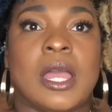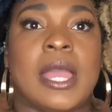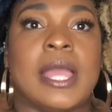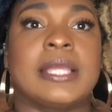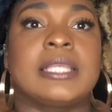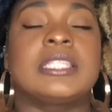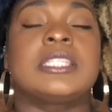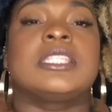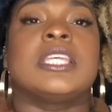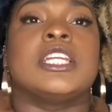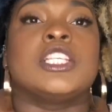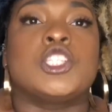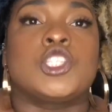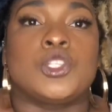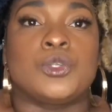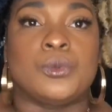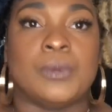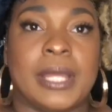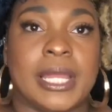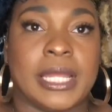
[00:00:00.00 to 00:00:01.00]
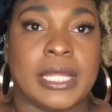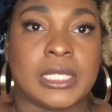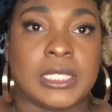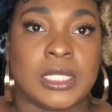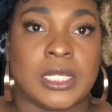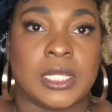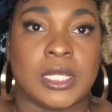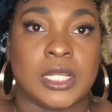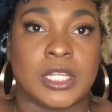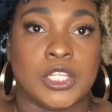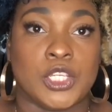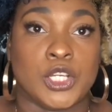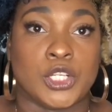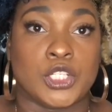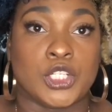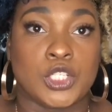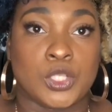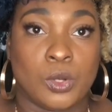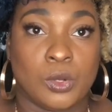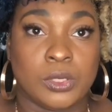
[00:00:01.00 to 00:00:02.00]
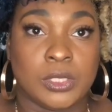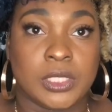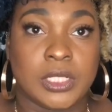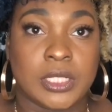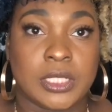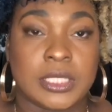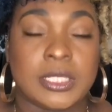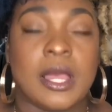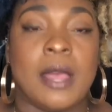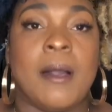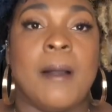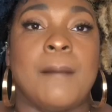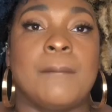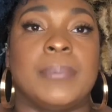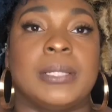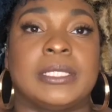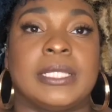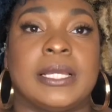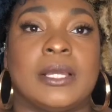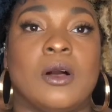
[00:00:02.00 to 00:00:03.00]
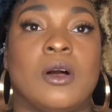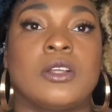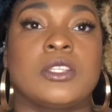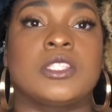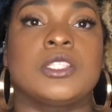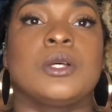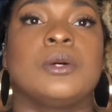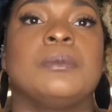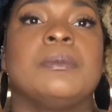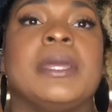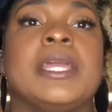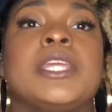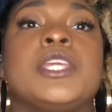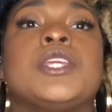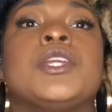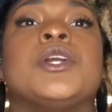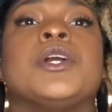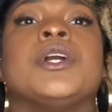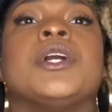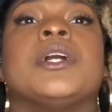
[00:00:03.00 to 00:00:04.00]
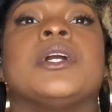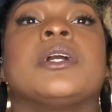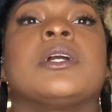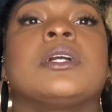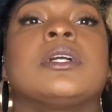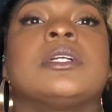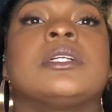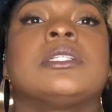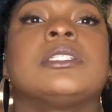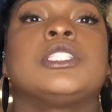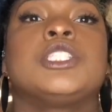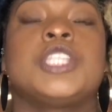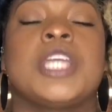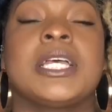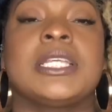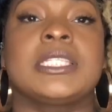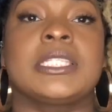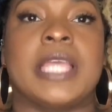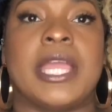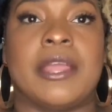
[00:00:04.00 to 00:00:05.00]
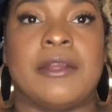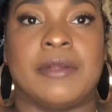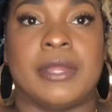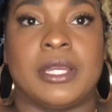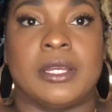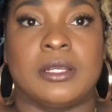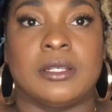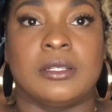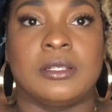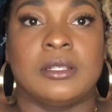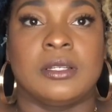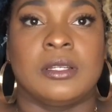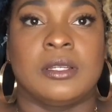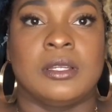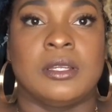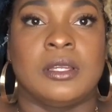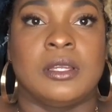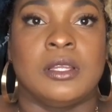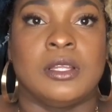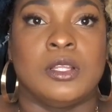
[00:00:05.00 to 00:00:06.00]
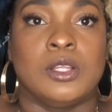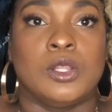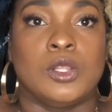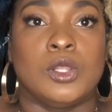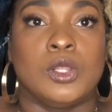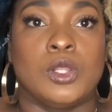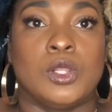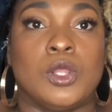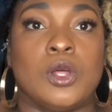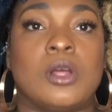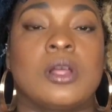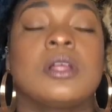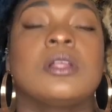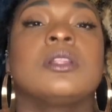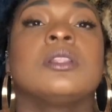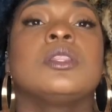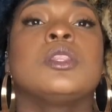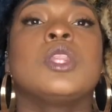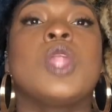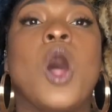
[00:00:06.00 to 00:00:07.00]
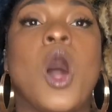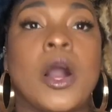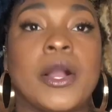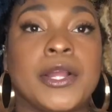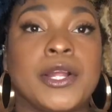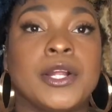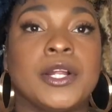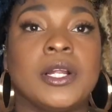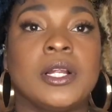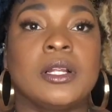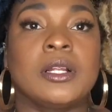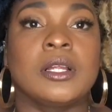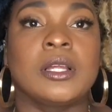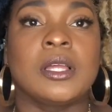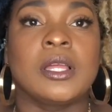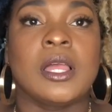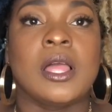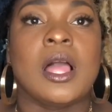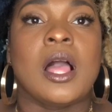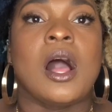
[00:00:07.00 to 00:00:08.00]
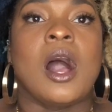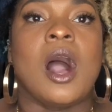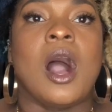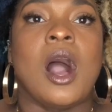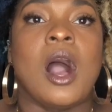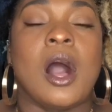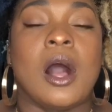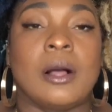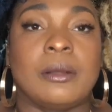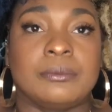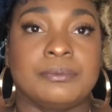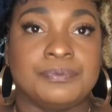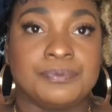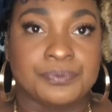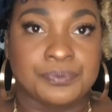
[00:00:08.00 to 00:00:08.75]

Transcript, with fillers: accentuate your shoulders, but they also make your chest area look longer. Um,